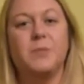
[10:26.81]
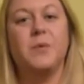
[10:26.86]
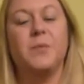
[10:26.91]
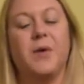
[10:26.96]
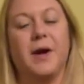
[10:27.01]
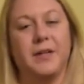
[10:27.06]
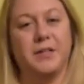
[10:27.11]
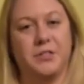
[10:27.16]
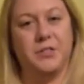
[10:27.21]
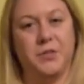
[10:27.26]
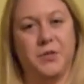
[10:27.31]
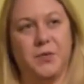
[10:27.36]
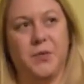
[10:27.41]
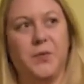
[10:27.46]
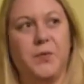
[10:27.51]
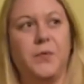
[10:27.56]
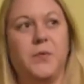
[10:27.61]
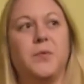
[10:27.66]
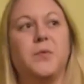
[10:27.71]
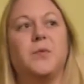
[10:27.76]
we went
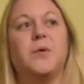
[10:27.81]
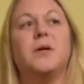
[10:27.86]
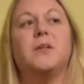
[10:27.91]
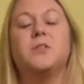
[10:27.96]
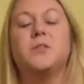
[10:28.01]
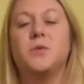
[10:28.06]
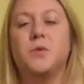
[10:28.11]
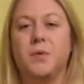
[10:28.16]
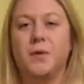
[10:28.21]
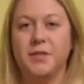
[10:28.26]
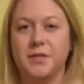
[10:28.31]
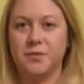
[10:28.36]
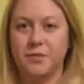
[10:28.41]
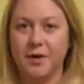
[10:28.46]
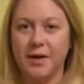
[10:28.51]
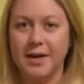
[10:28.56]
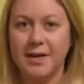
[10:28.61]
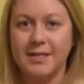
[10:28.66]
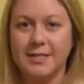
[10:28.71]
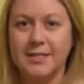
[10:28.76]
to Toys R
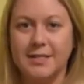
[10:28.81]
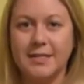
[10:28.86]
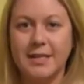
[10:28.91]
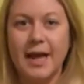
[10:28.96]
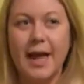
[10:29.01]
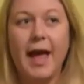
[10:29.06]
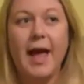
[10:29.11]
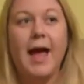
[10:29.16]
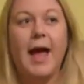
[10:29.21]
Us,